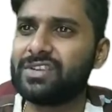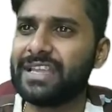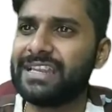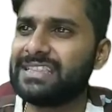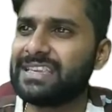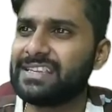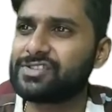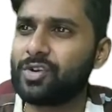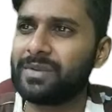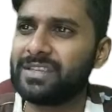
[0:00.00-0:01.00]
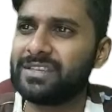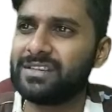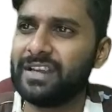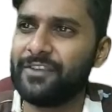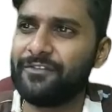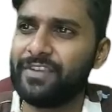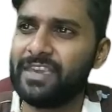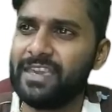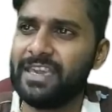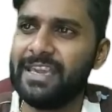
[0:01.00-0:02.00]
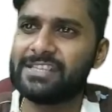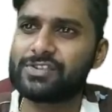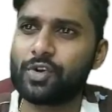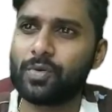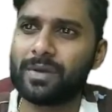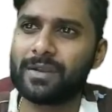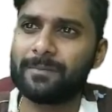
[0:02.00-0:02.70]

Anything is common here. If E is common,